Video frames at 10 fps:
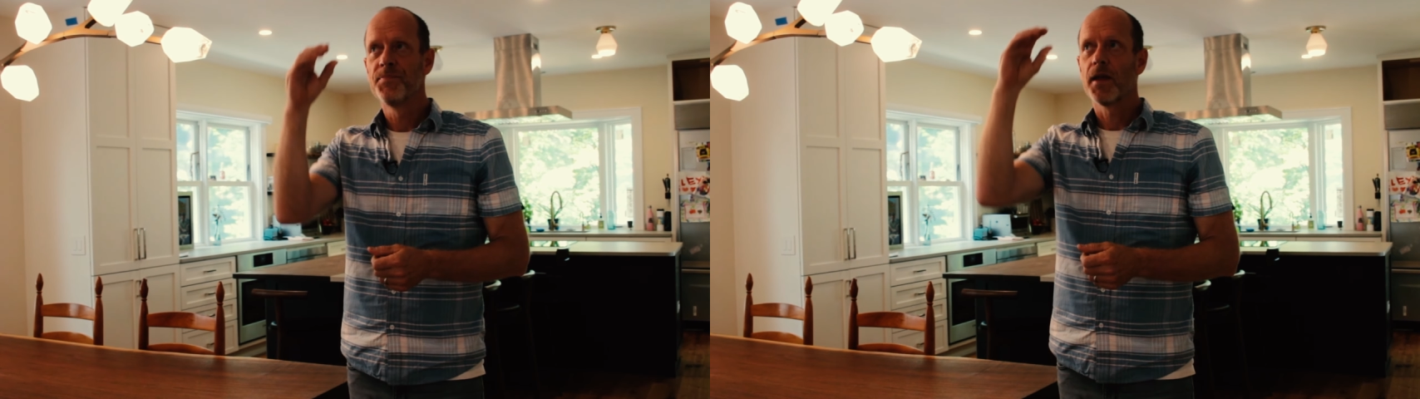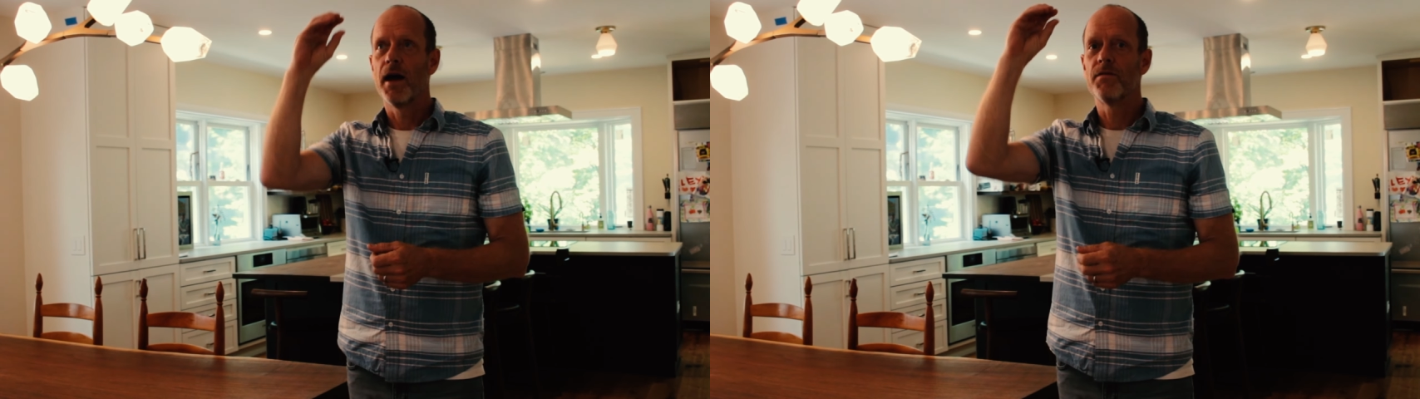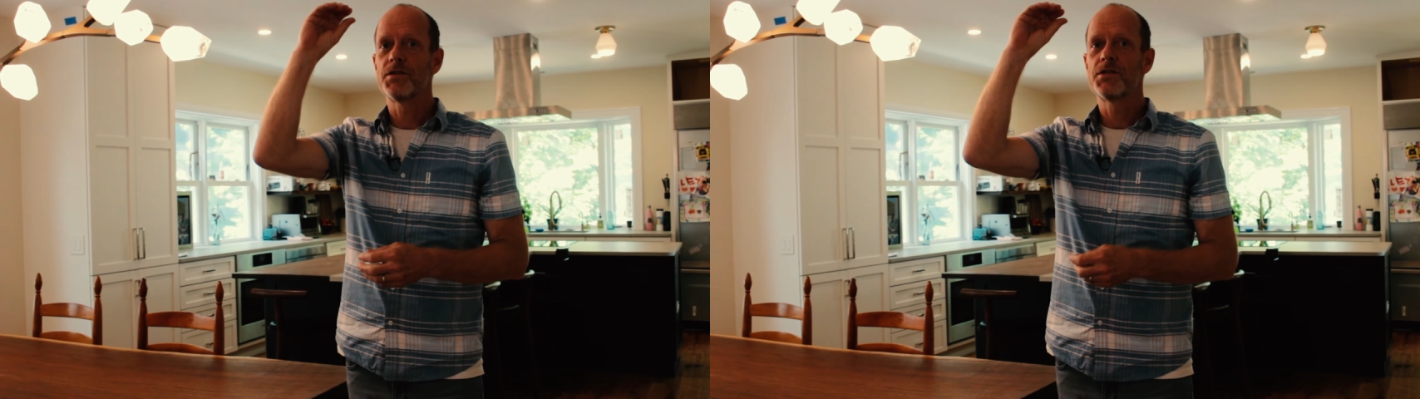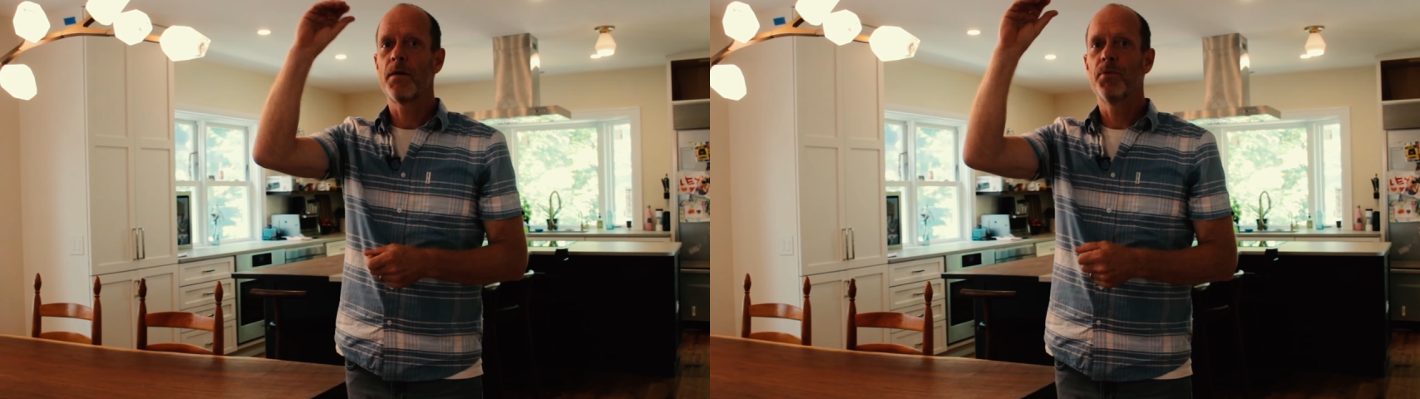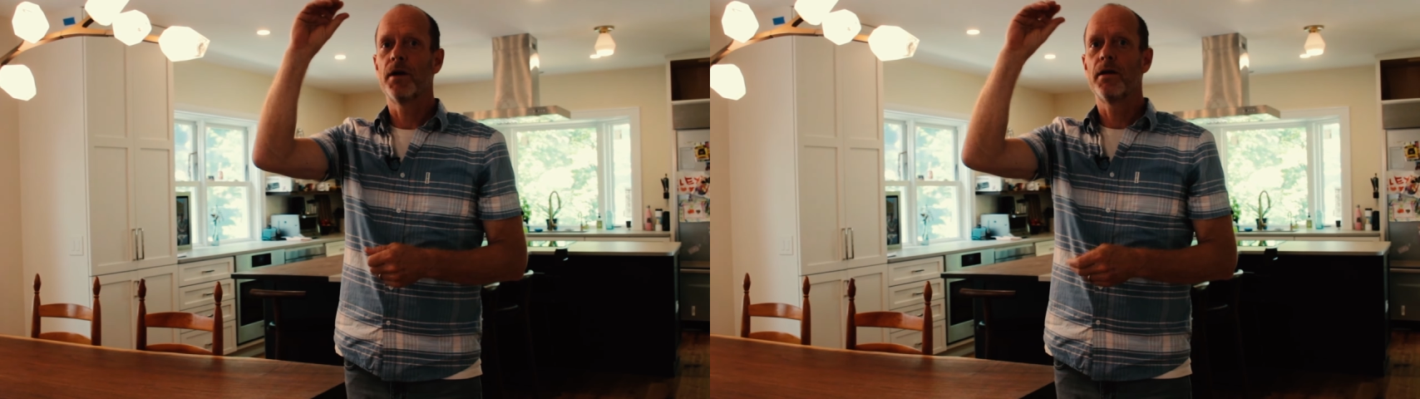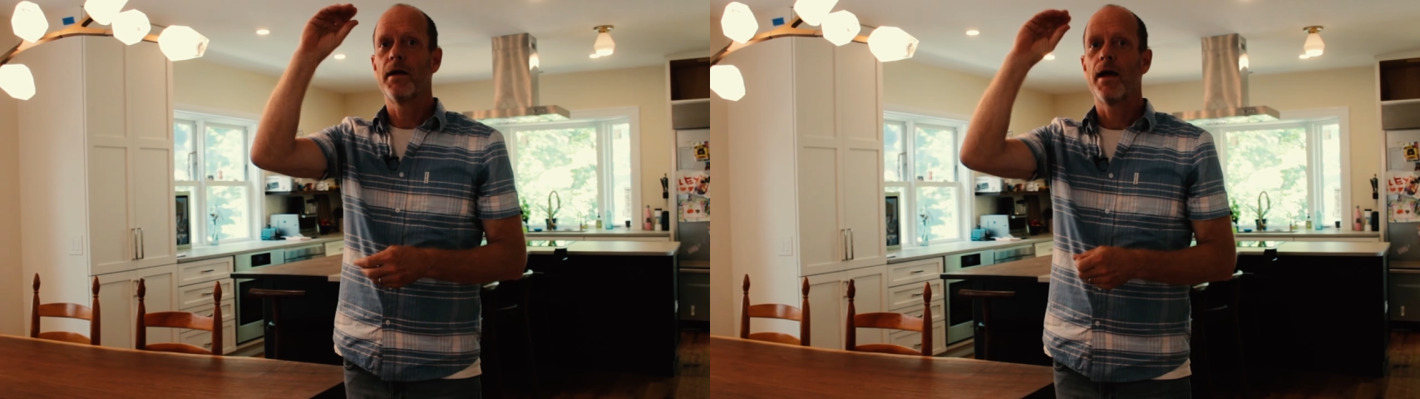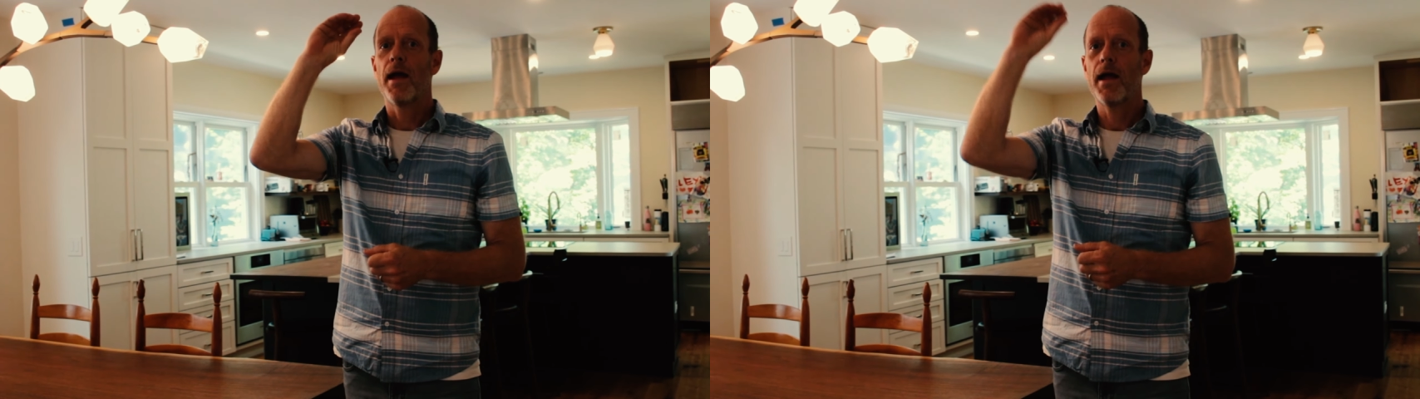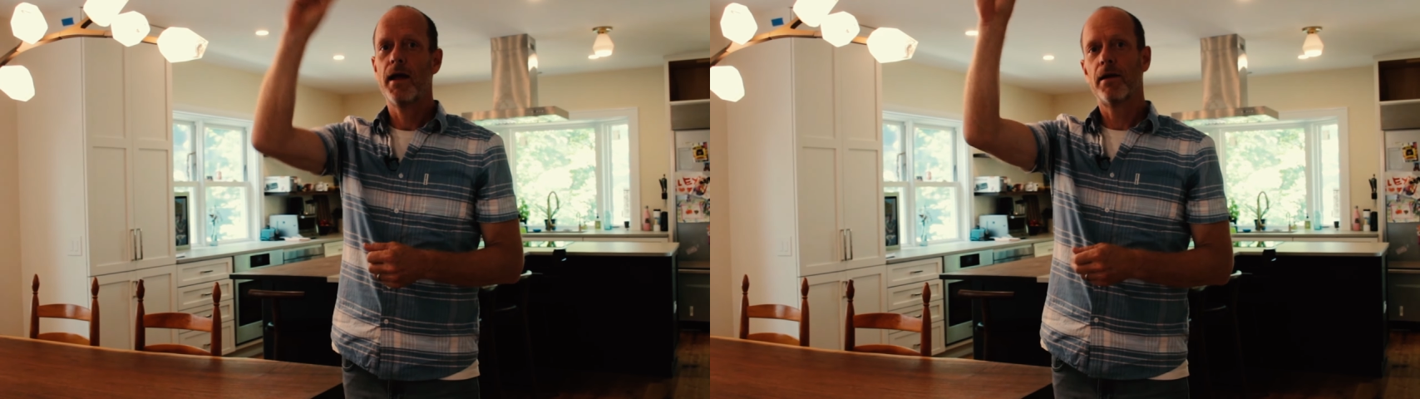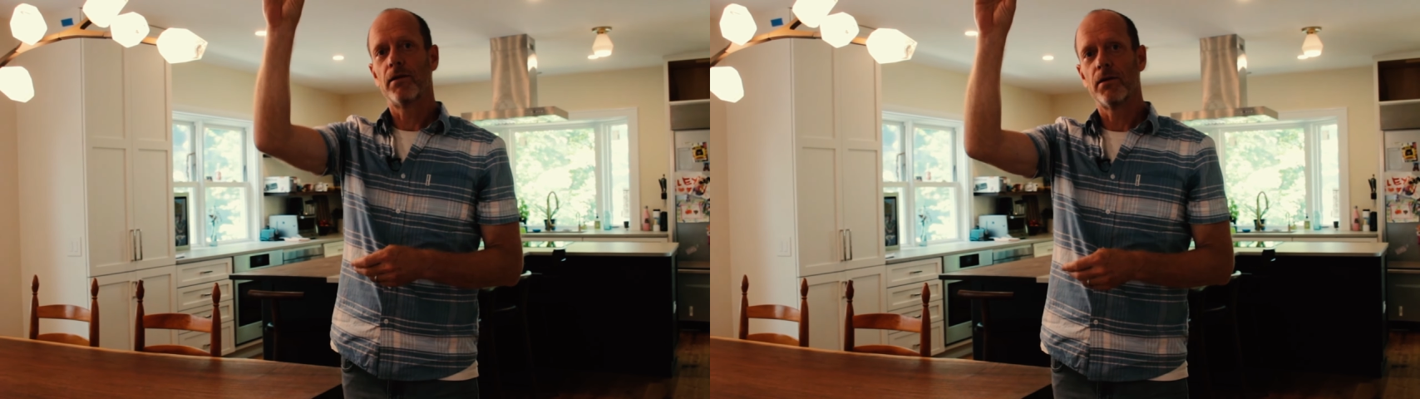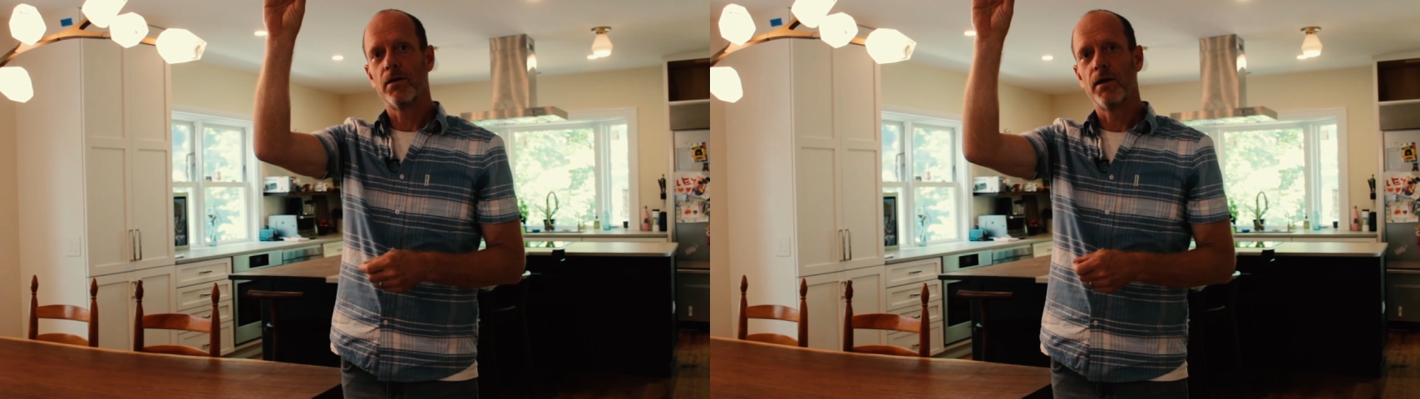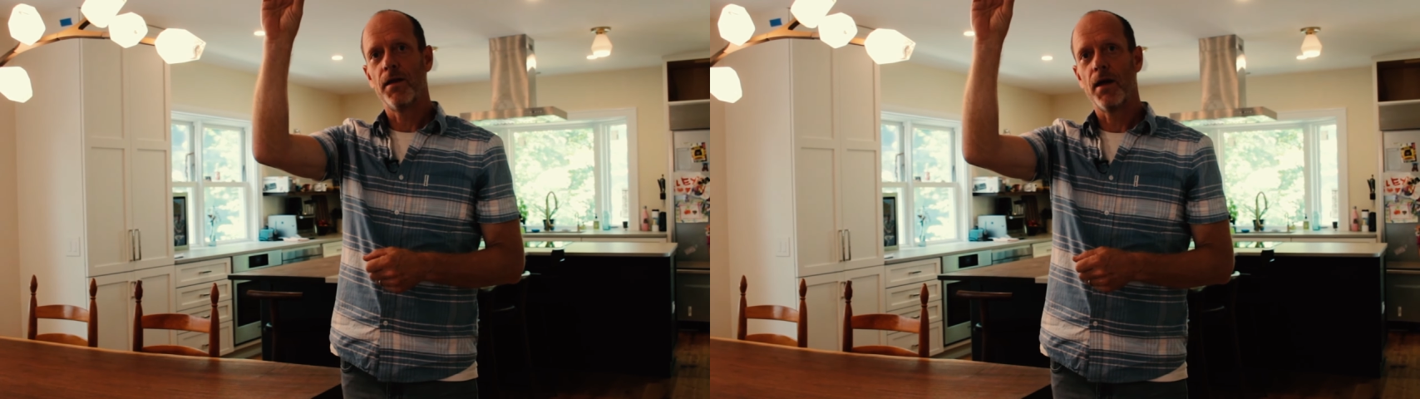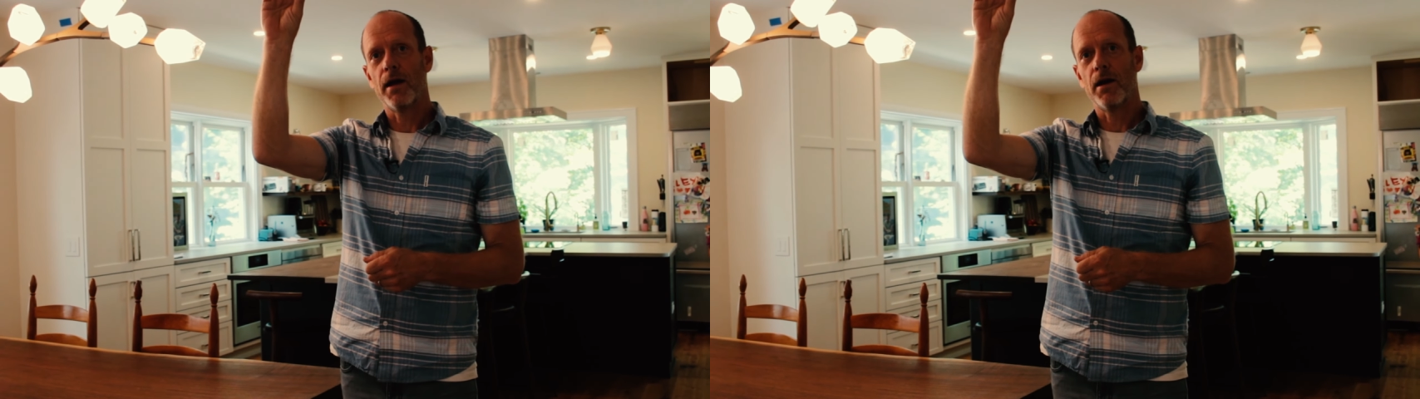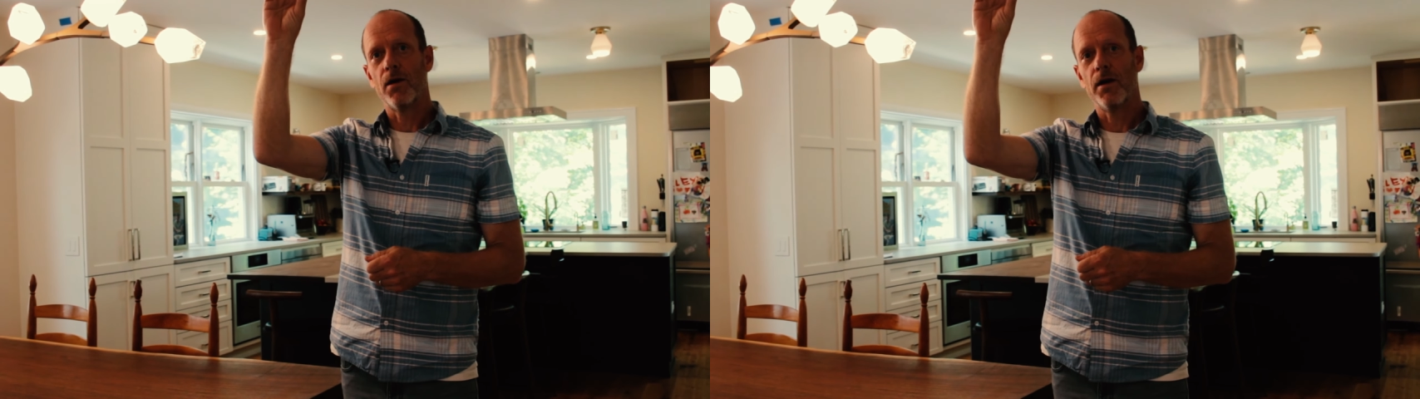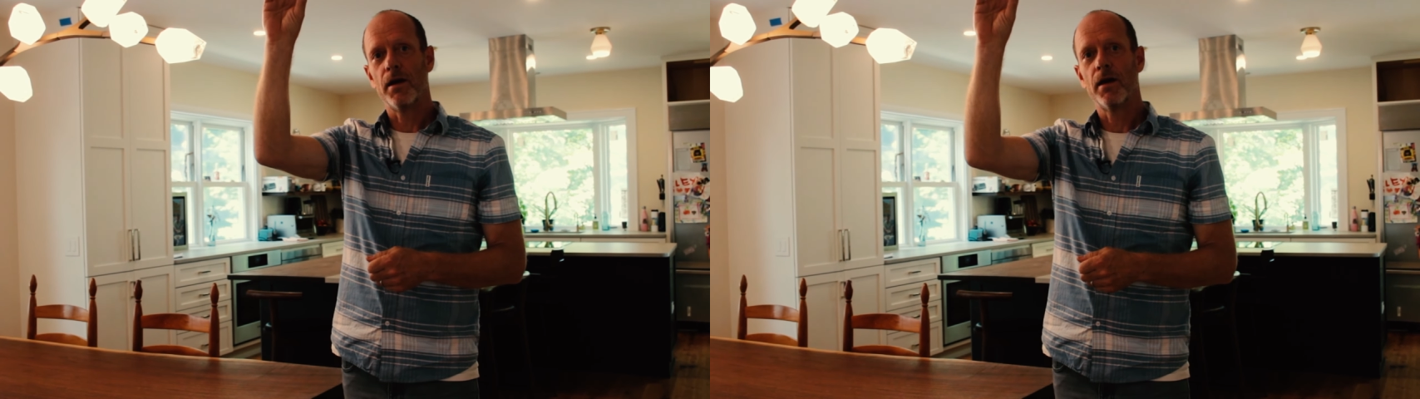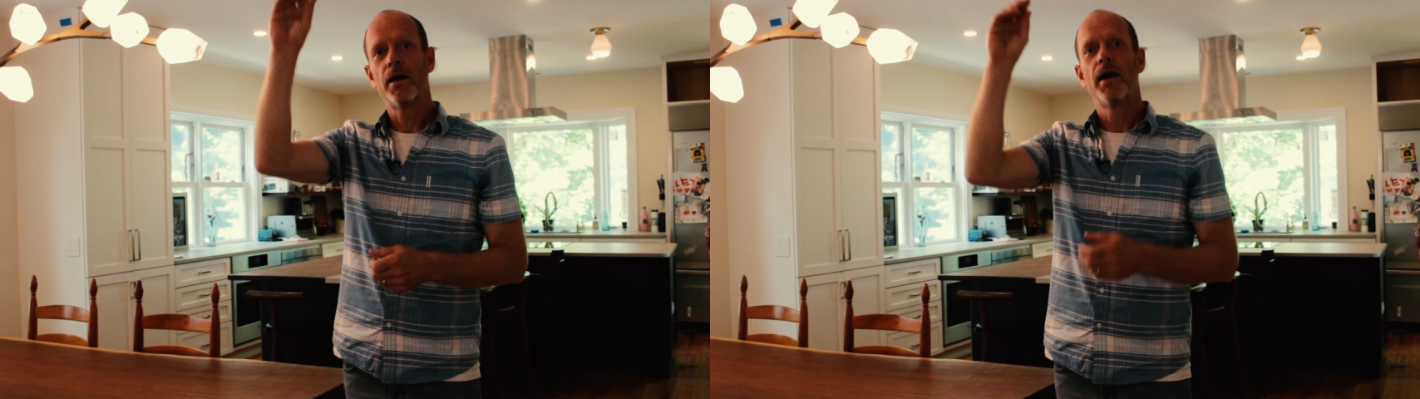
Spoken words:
I have a separate handler in that area,